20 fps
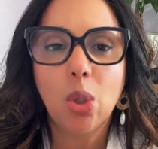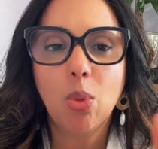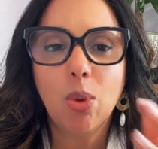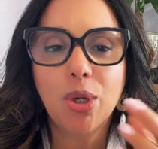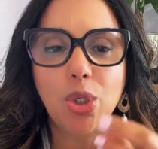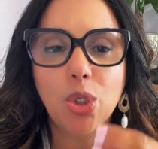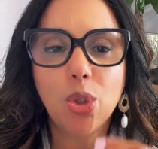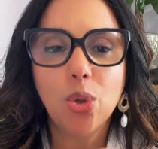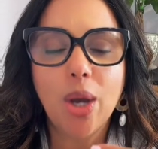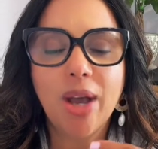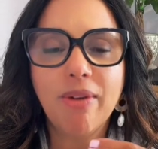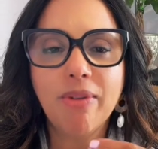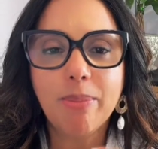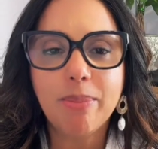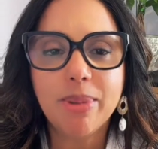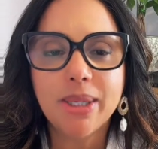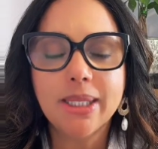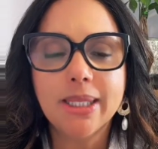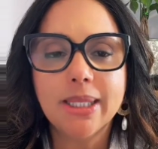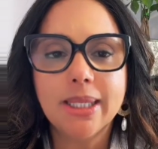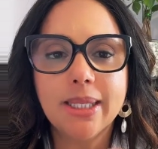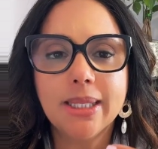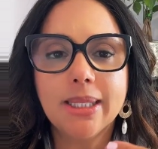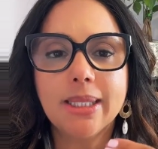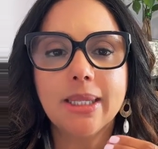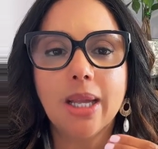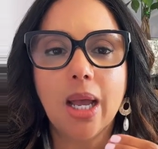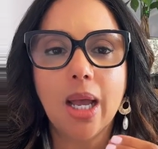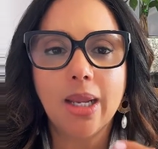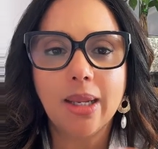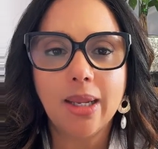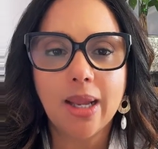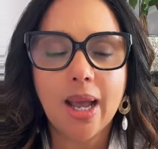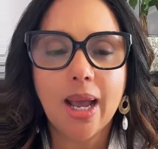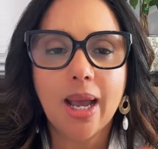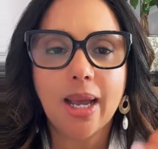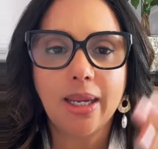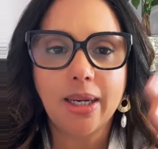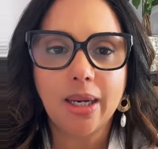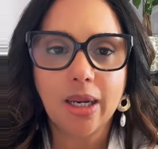When you have a business
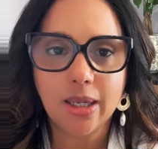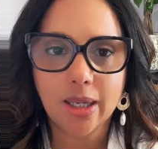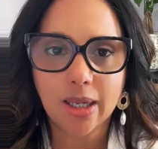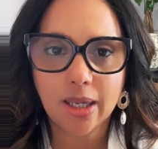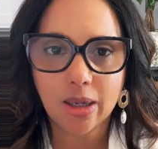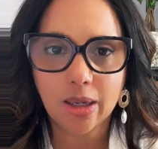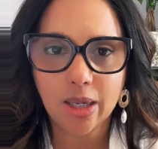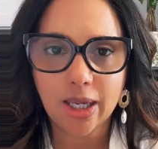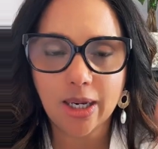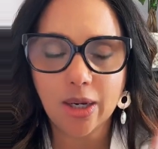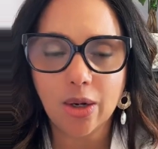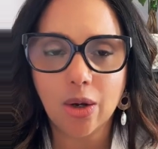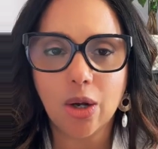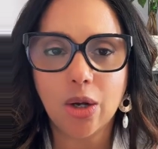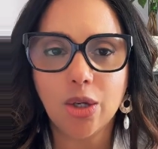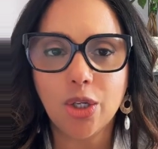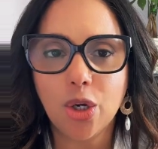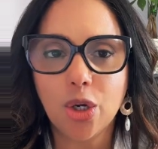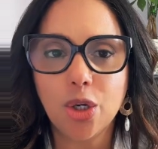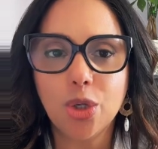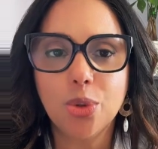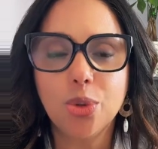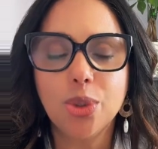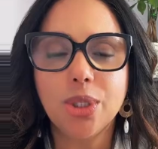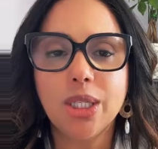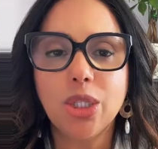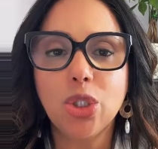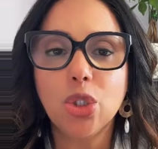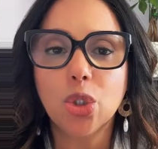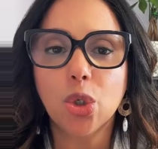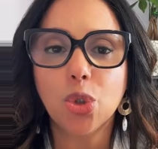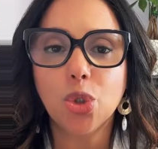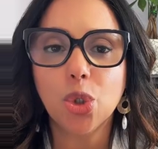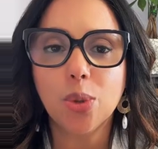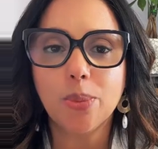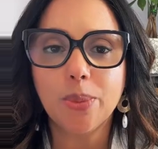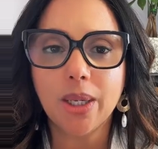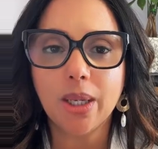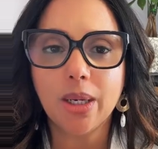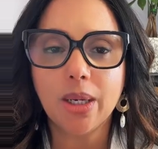online and you're using
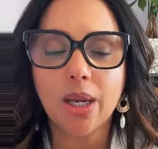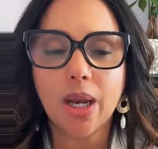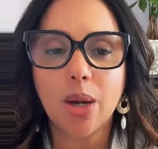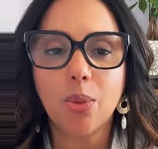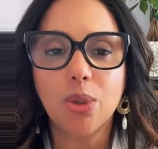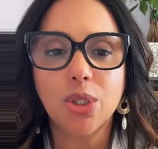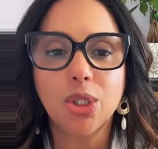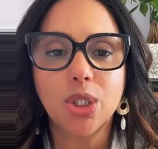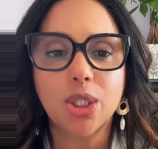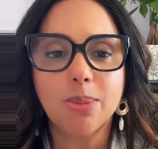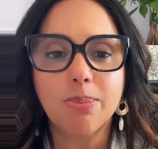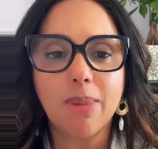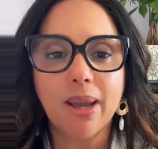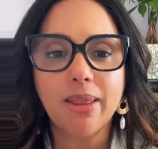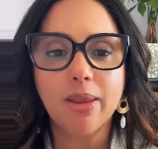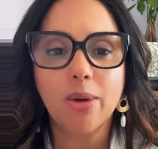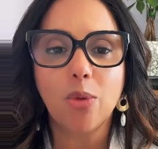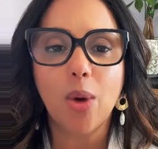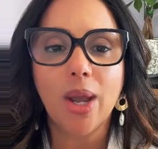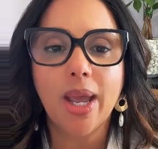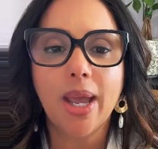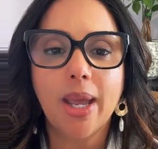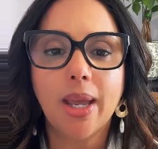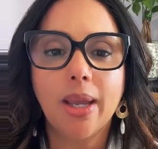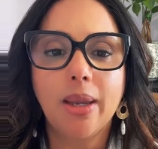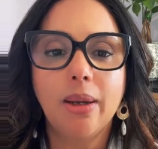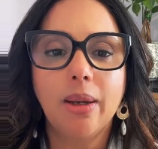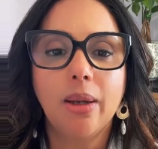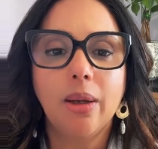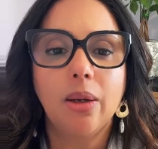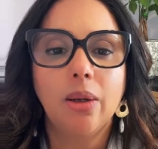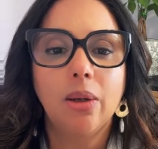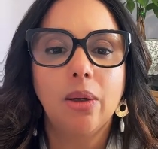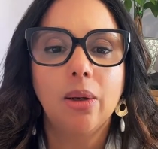social media, which is, by the way,